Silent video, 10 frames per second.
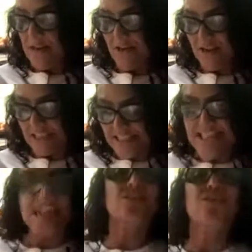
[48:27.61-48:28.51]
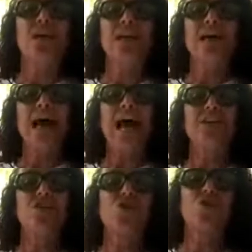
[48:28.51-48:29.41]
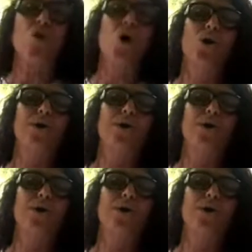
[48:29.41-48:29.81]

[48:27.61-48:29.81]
successful, and strong.